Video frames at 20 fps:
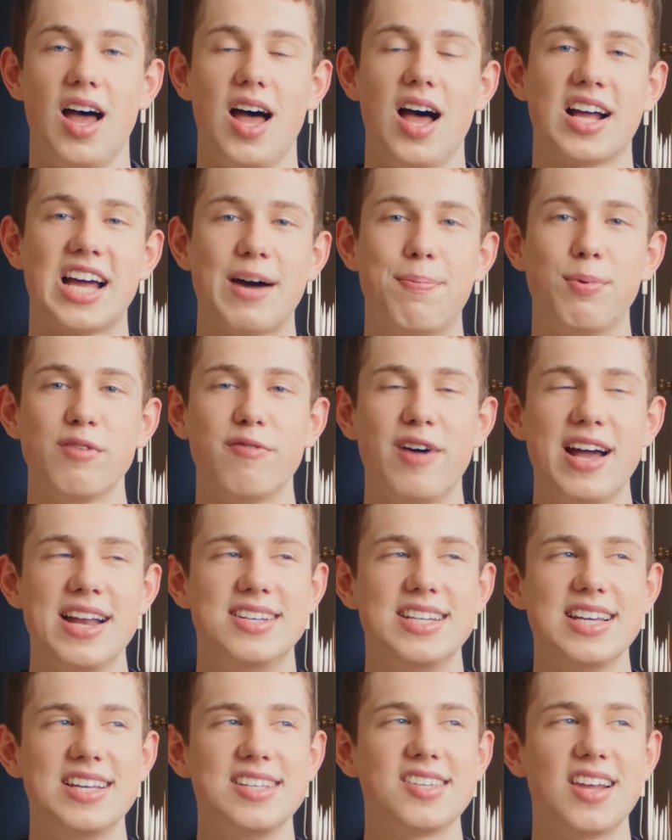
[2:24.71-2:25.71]
A couple of
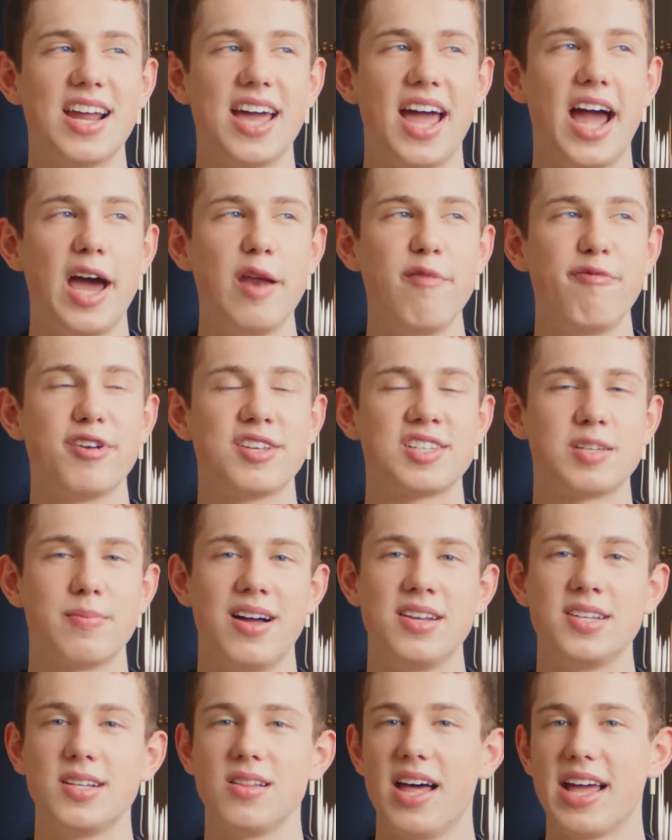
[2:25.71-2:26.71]
ideas that I had for some
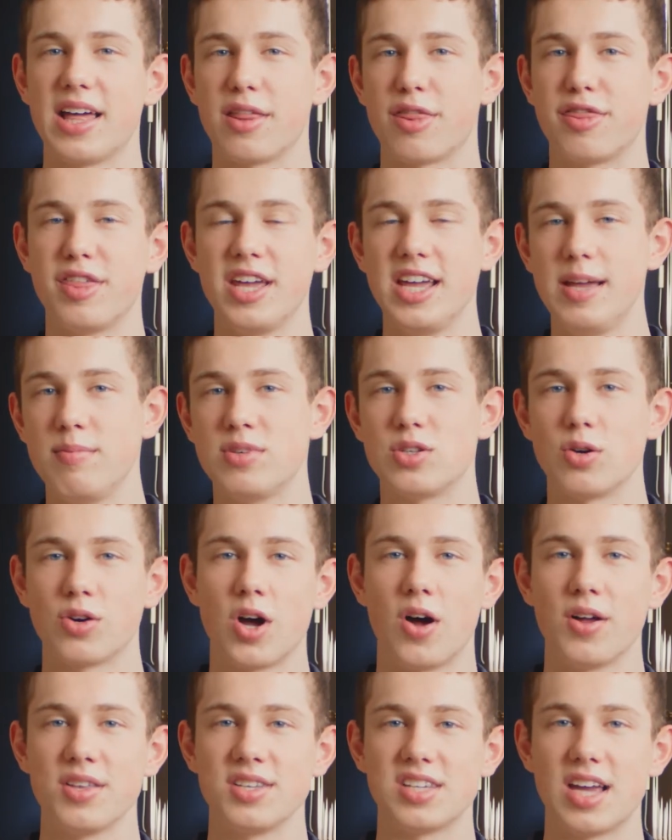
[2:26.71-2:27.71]
underlying themes or
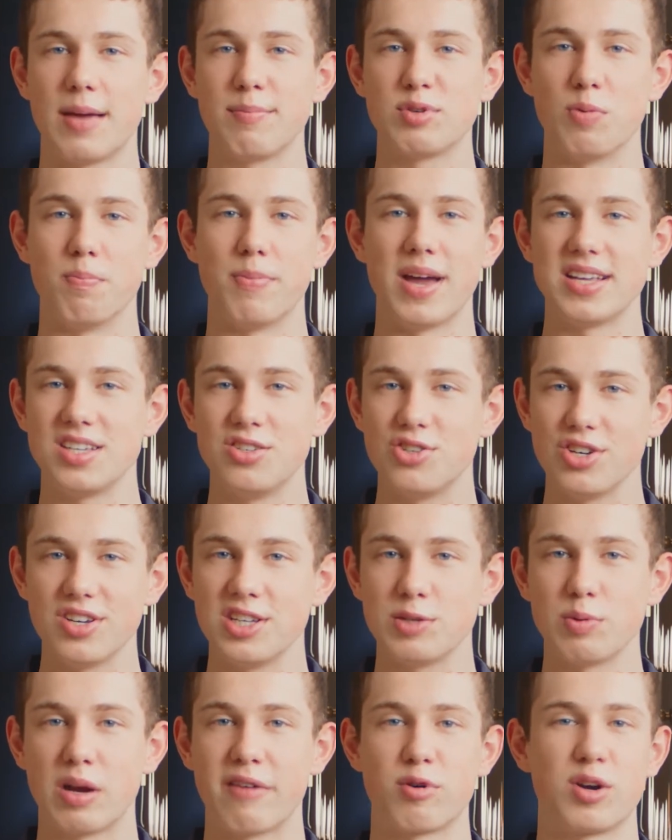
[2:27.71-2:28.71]
concepts or
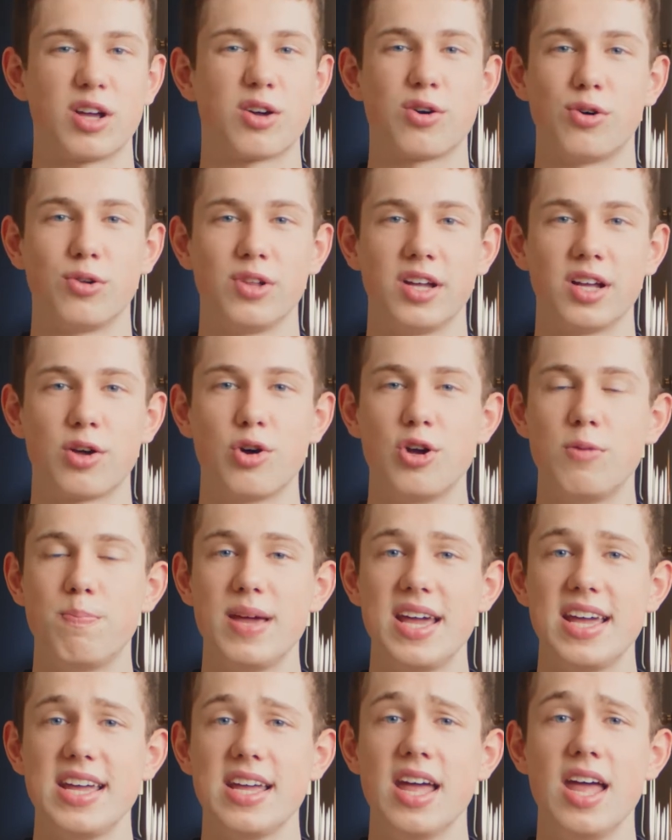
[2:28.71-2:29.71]
messages, whatever you want to call it, could
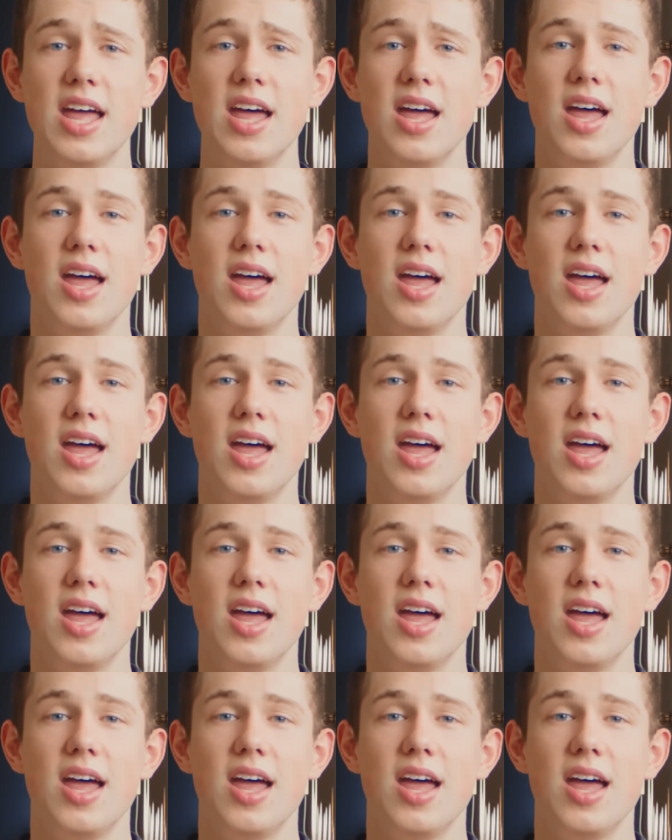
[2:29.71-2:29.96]
be